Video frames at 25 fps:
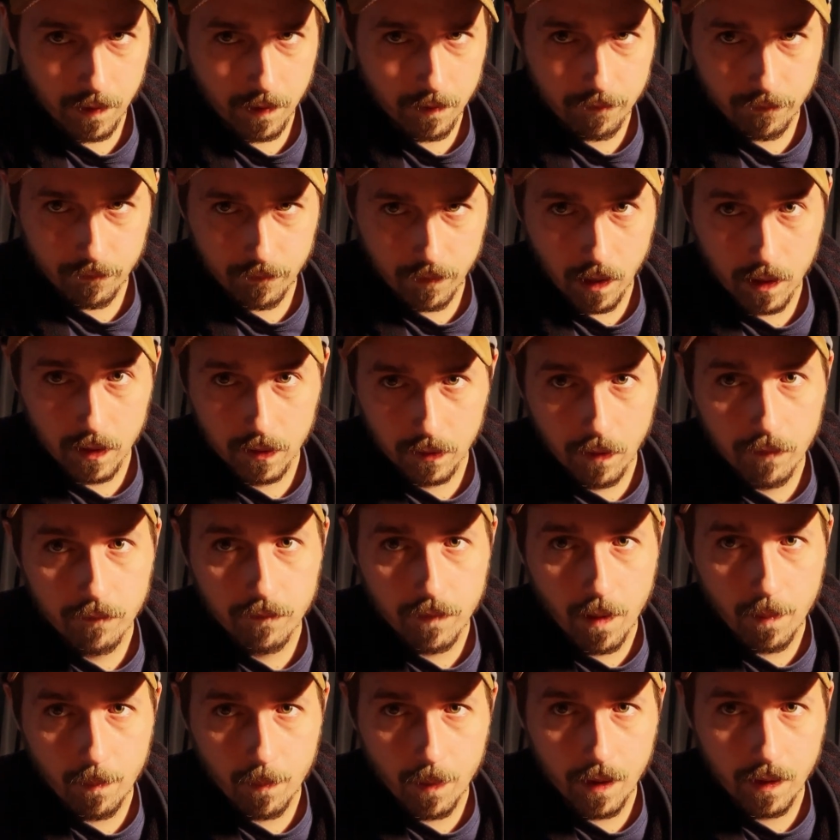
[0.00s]
I, I love
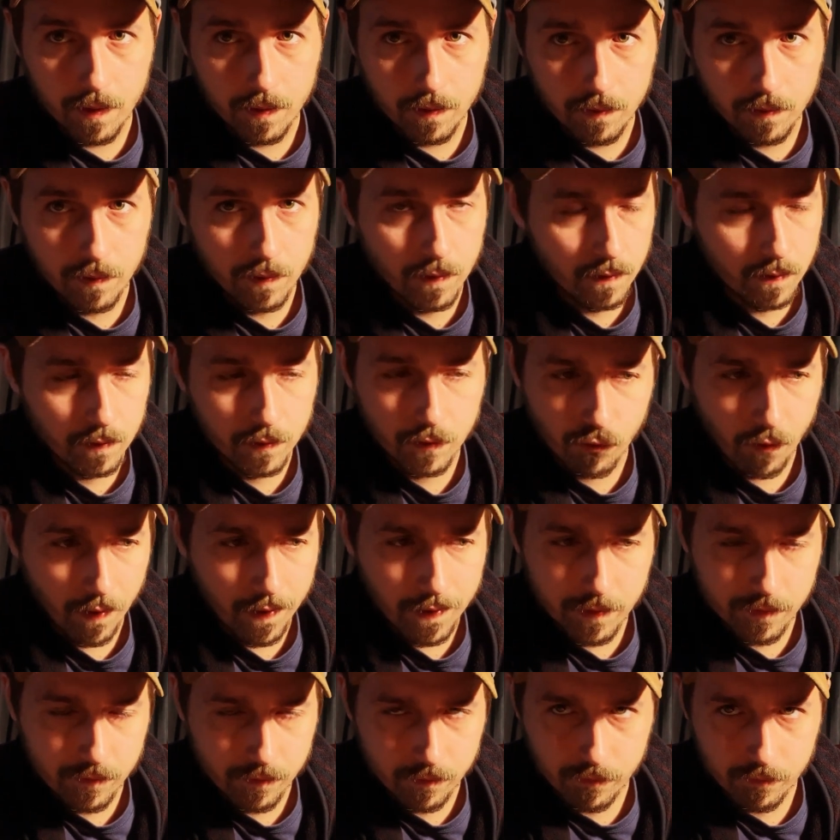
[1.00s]
that man.
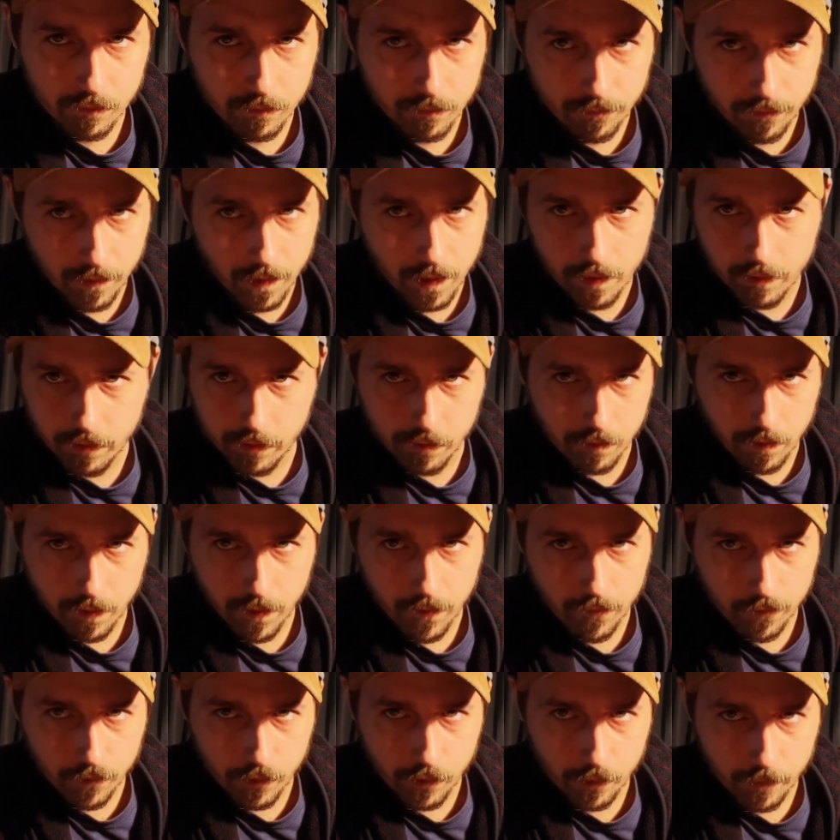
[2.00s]
Greatest father
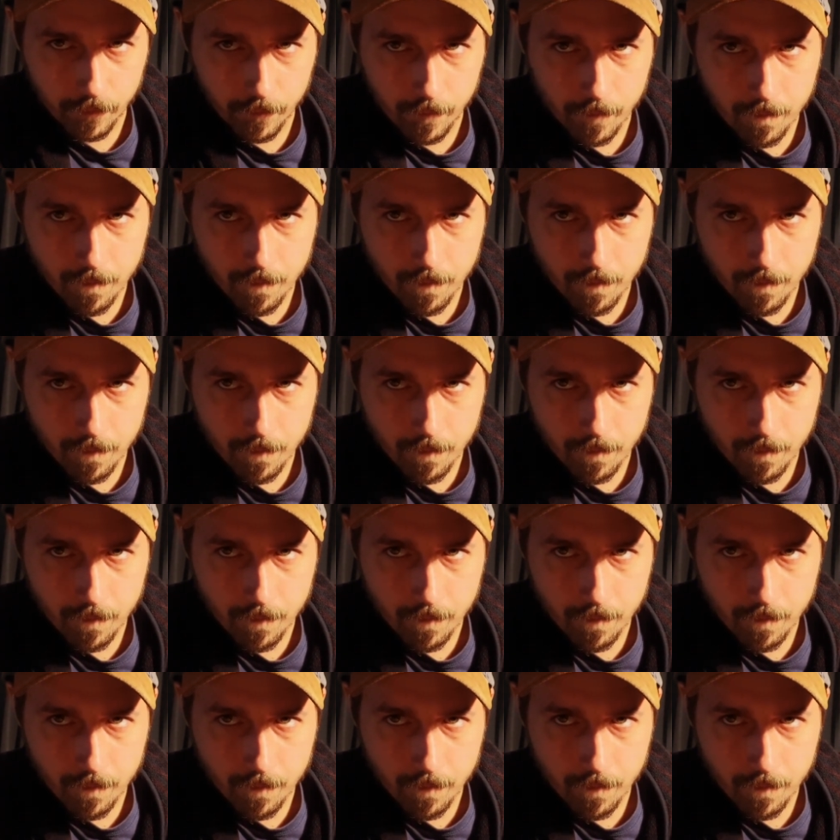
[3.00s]
ever.